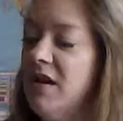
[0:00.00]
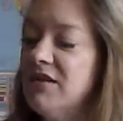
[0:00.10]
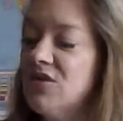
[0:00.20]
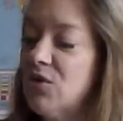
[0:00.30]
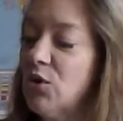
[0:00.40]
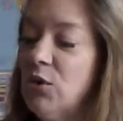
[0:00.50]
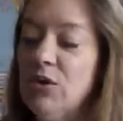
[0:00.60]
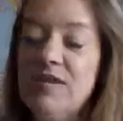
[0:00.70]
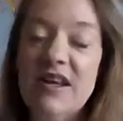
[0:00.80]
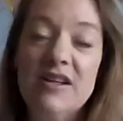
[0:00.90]
So the
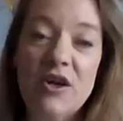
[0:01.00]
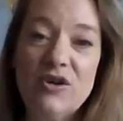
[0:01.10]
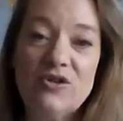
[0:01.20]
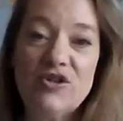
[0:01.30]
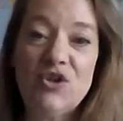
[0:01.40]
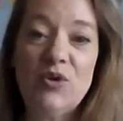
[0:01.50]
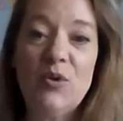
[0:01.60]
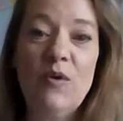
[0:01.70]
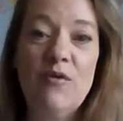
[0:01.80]
crude then goes to